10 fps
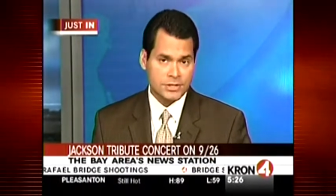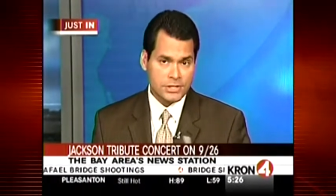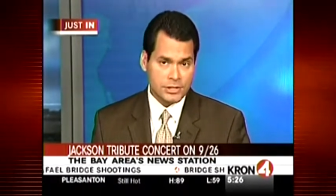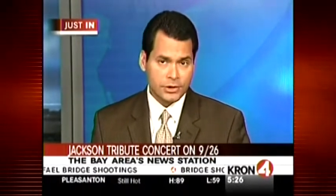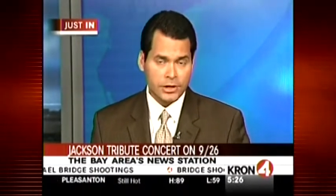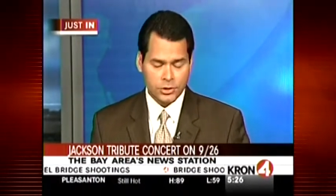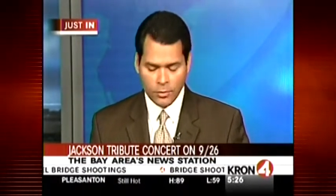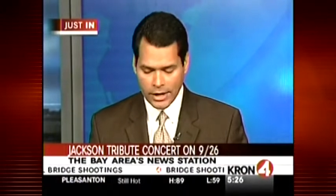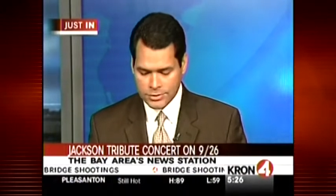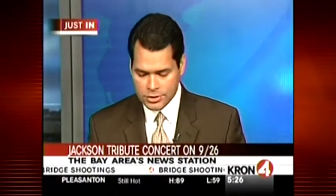And just looking at the
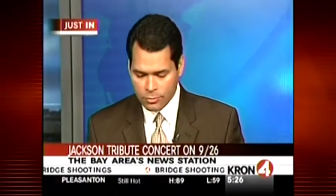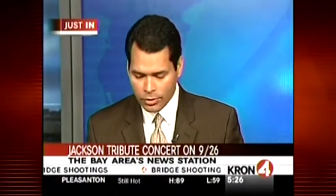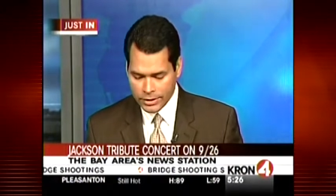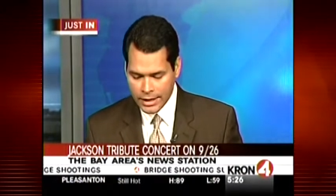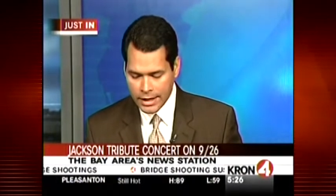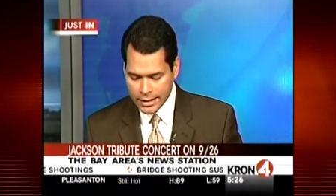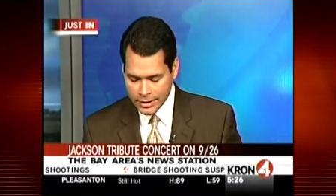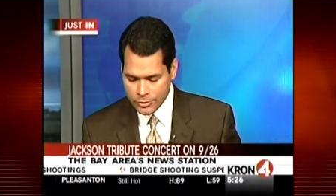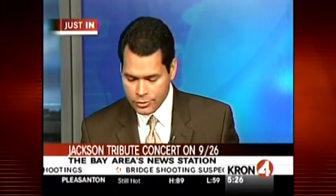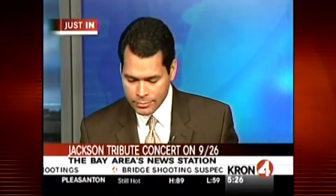wires this morning,
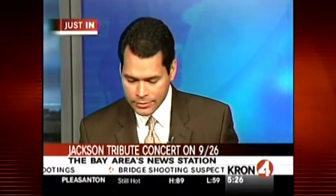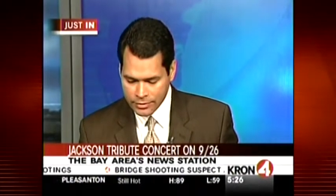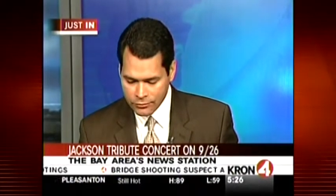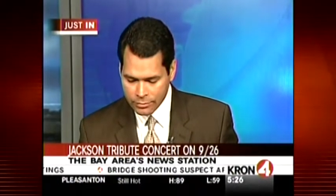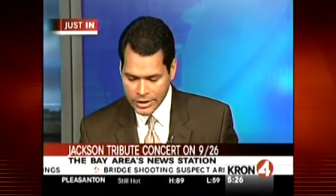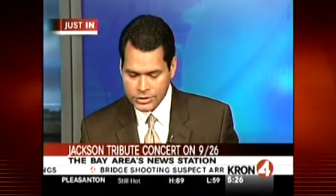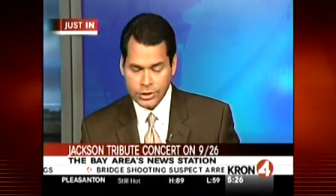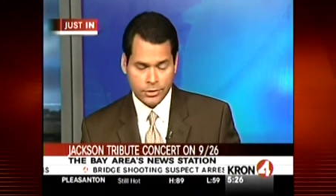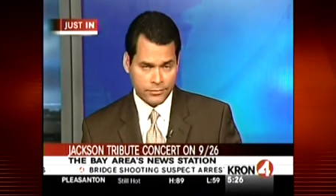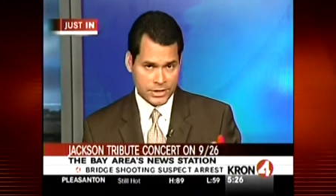another new bit of information.
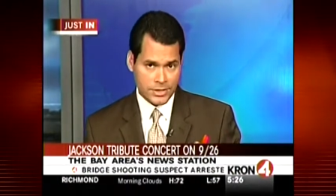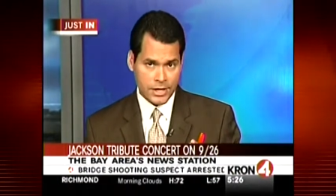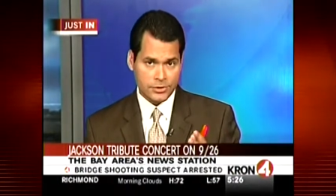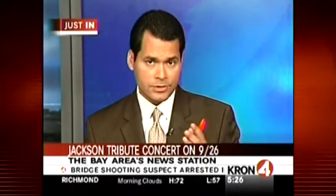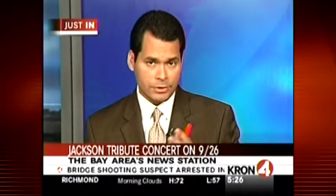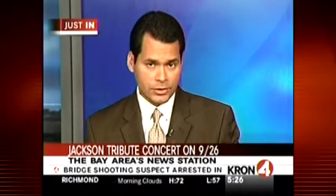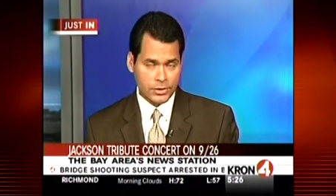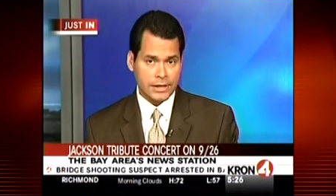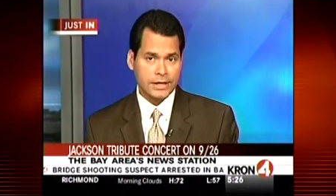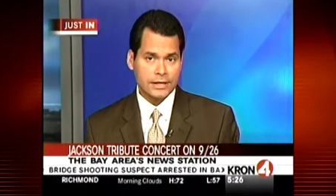You know, investigators have been
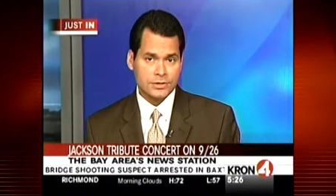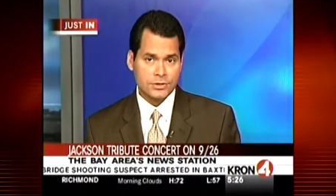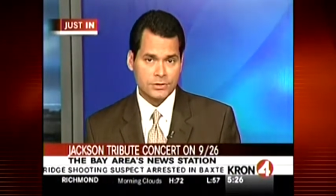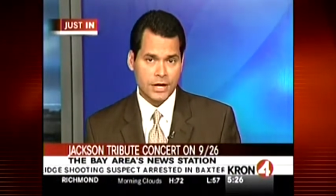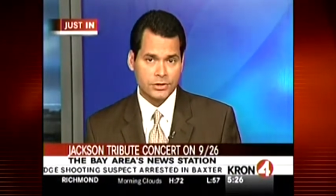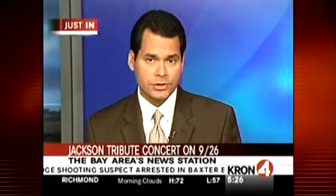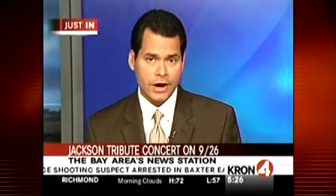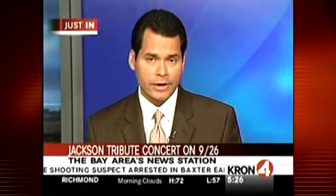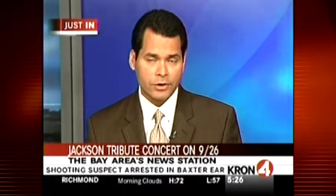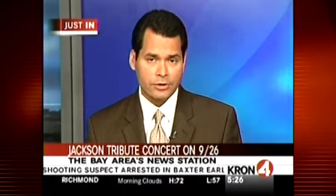looking into Dr.
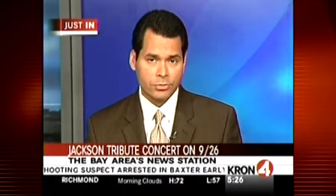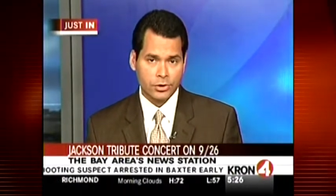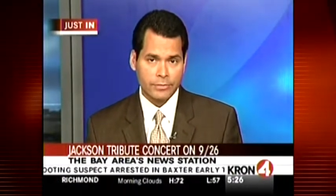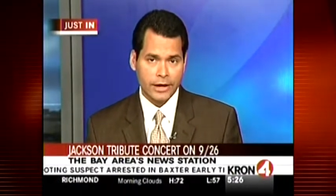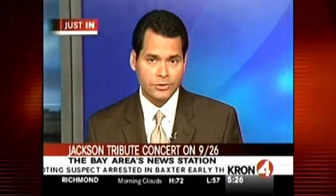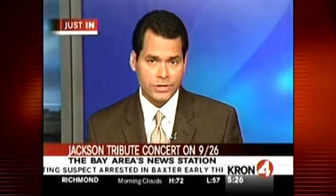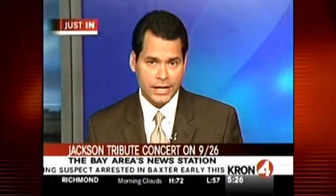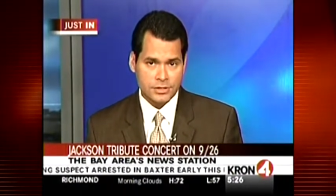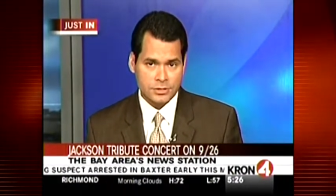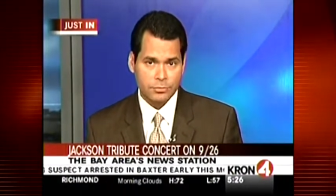Conrad Murray, Michael
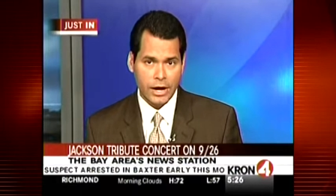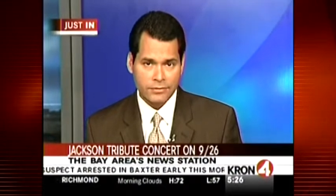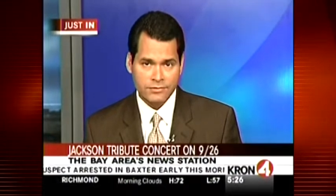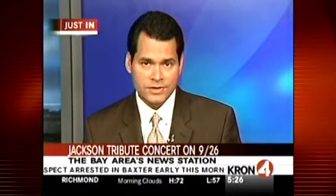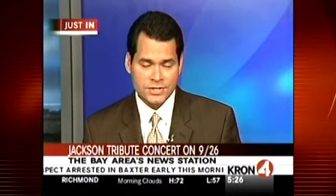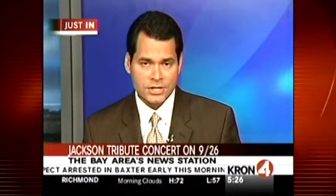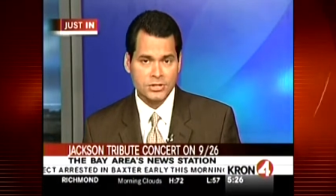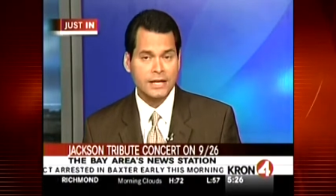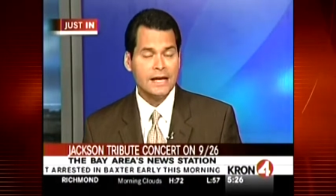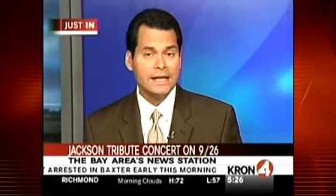Jackson's private
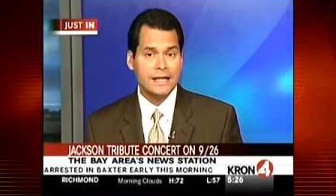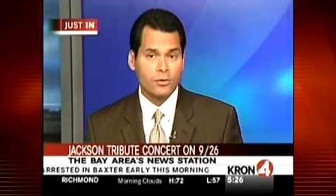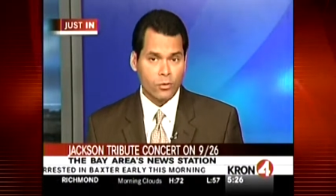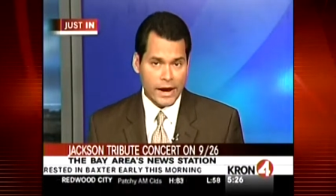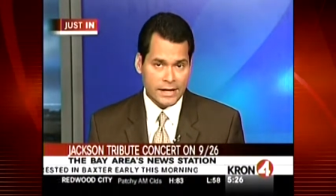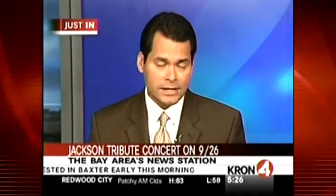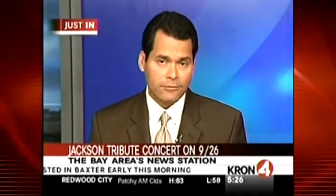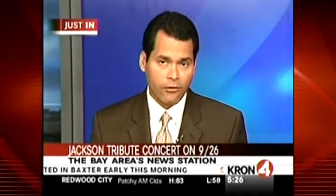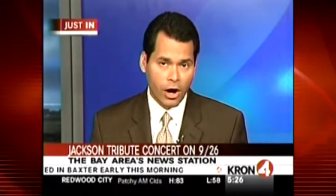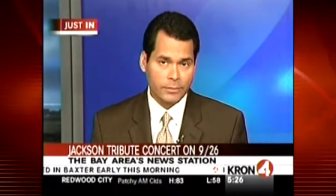physician. They raided
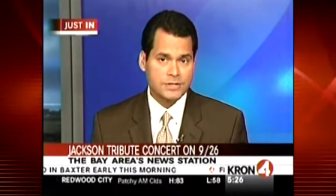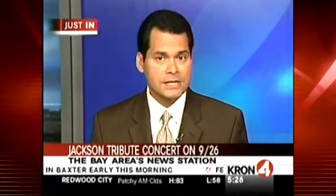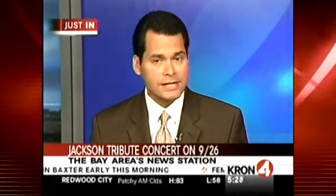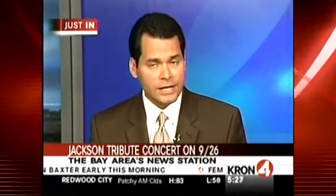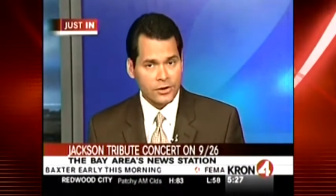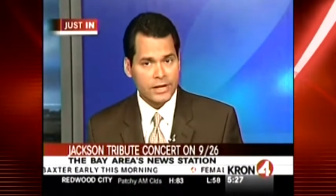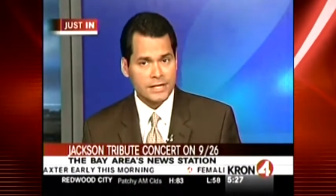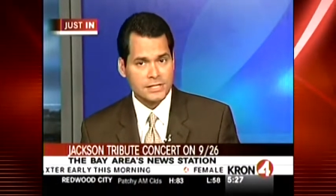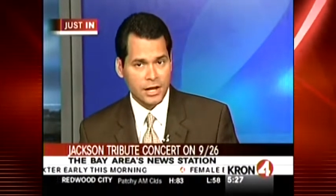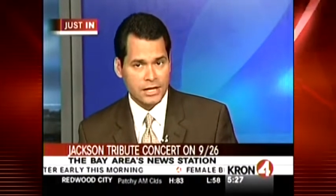a pharmacy near
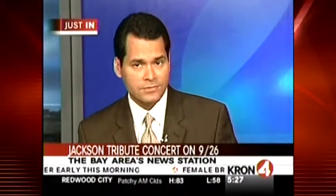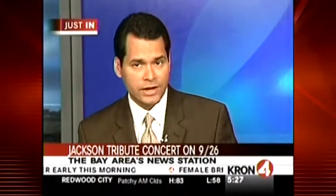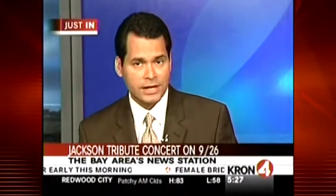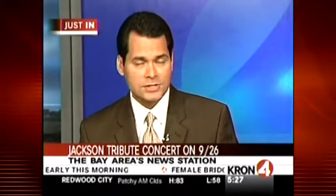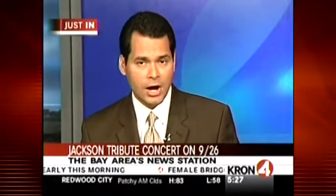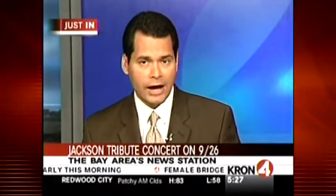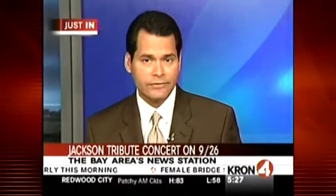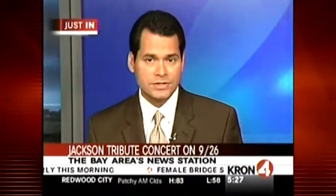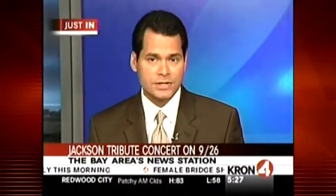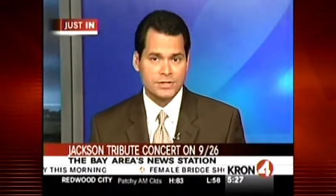his Las Vegas
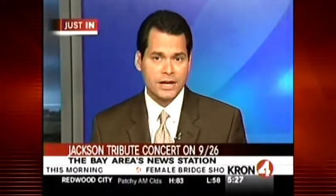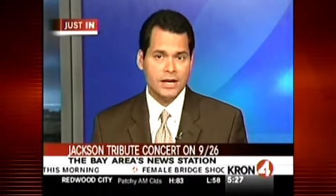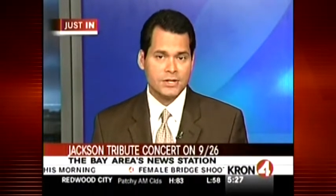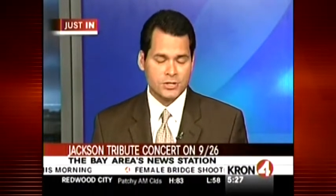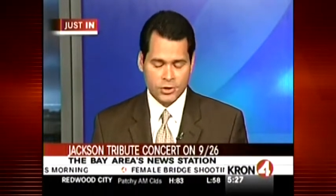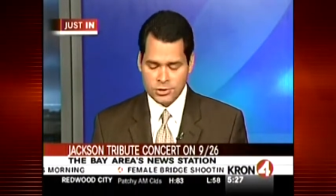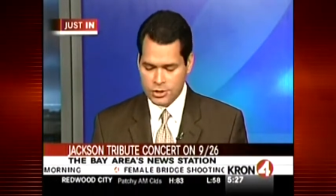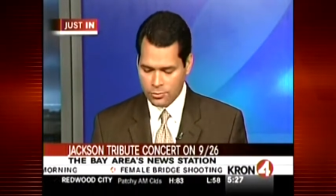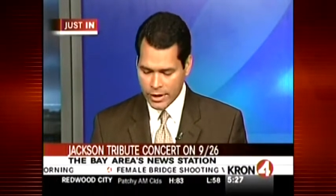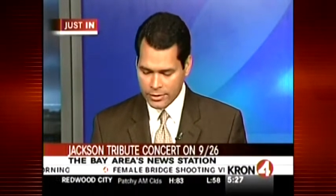offices,
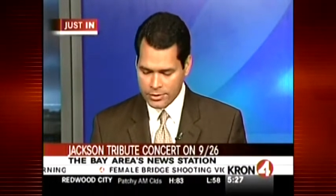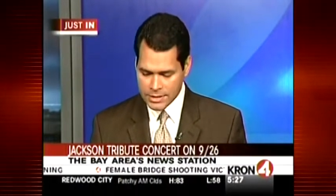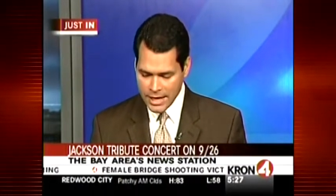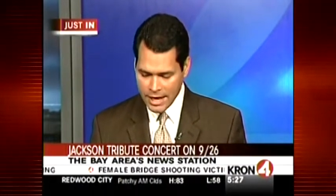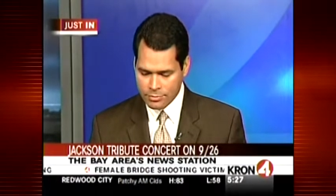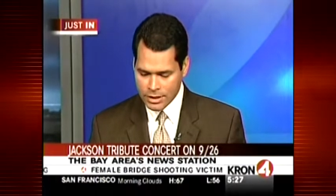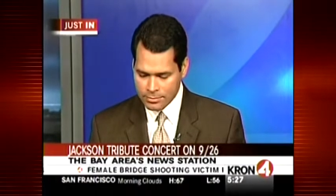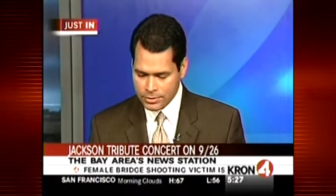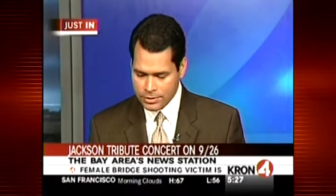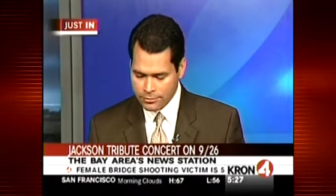searched the records, and have been
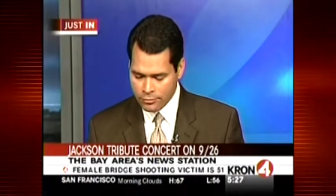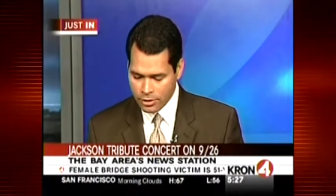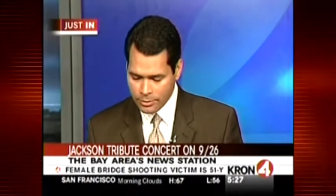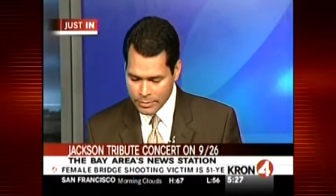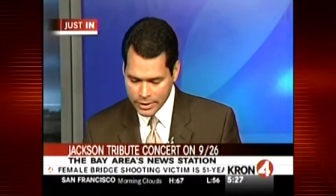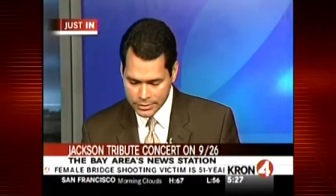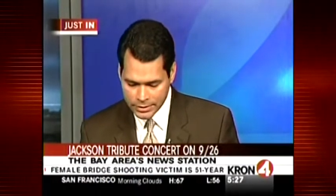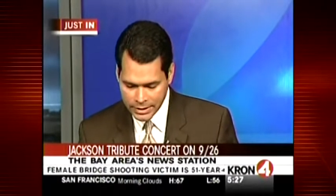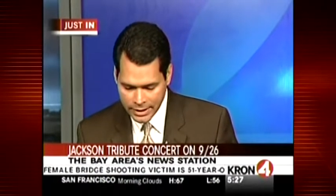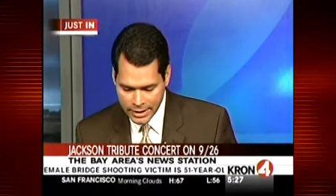able to confirm, apparently.